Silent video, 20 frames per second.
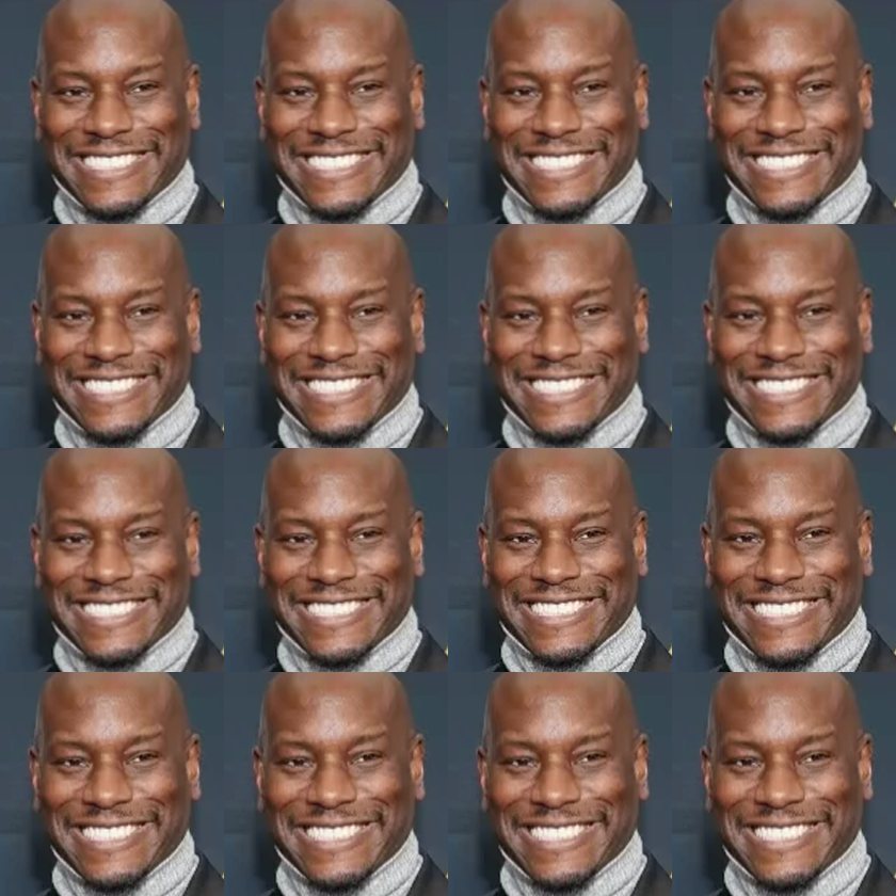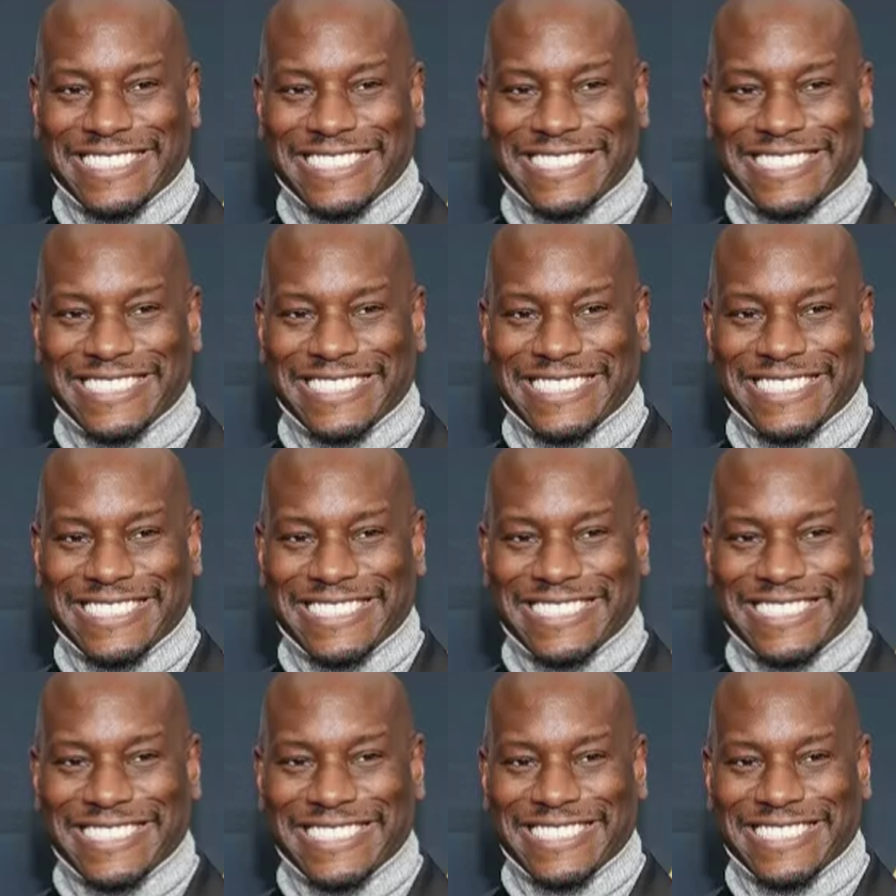
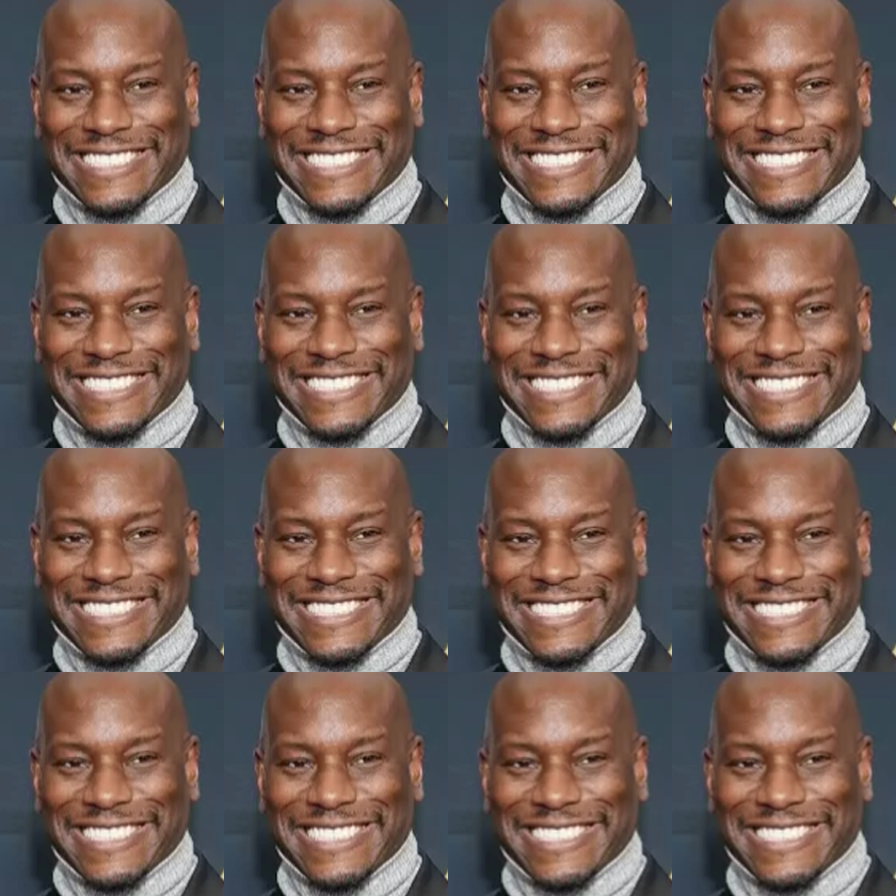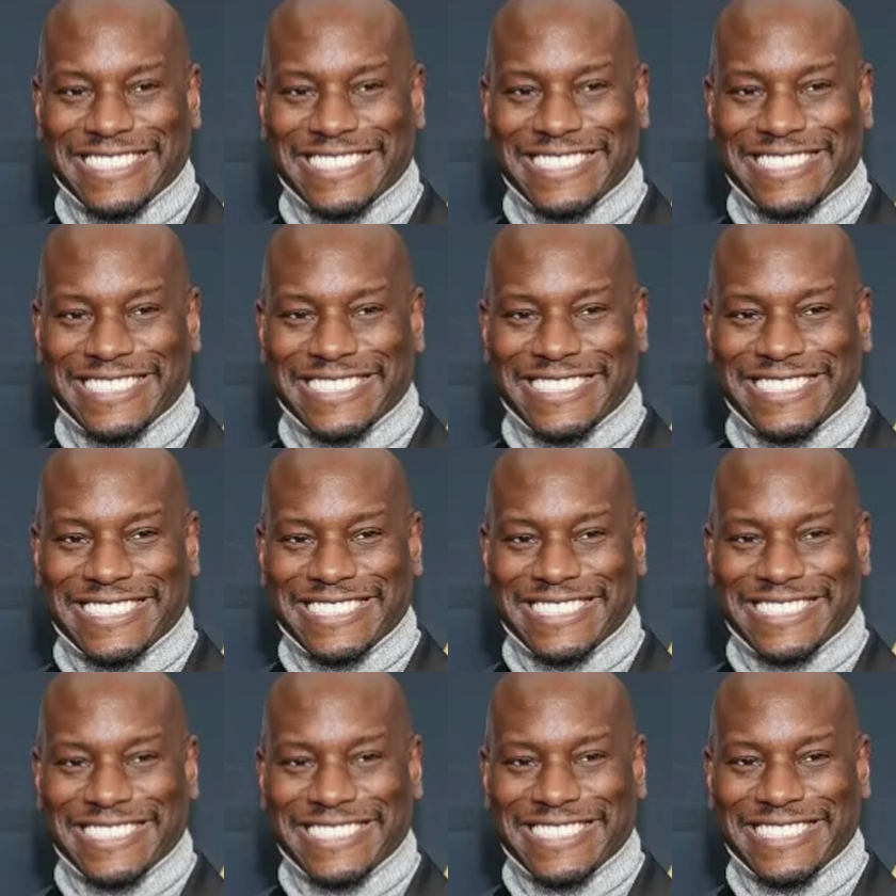
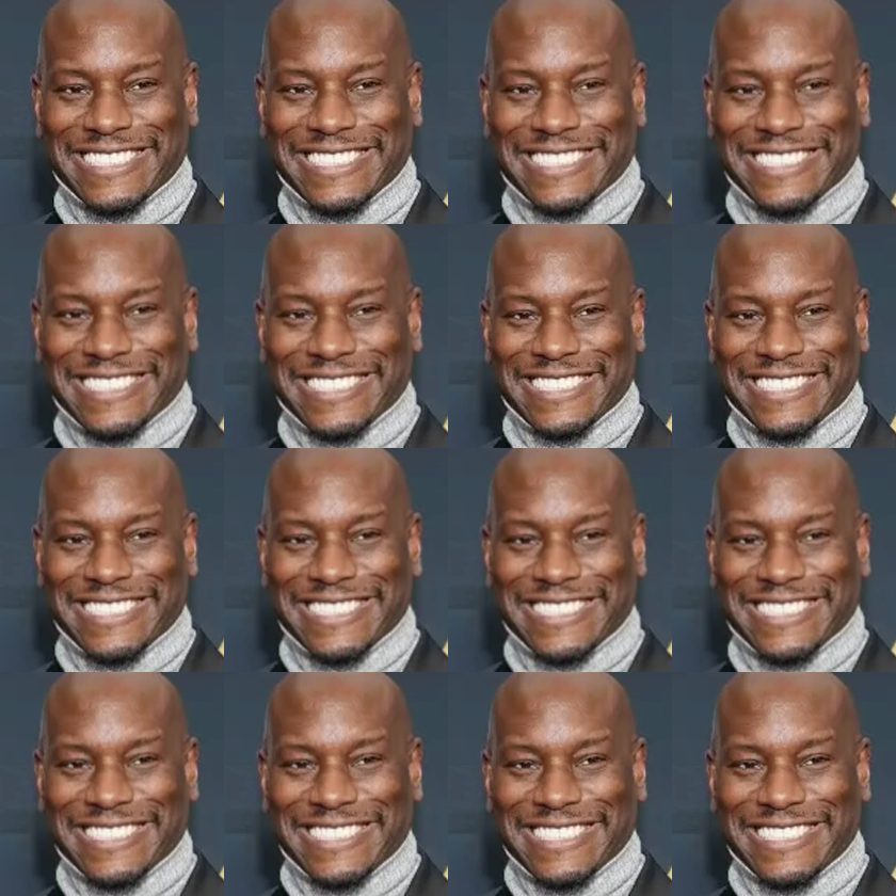This person isn't speaking.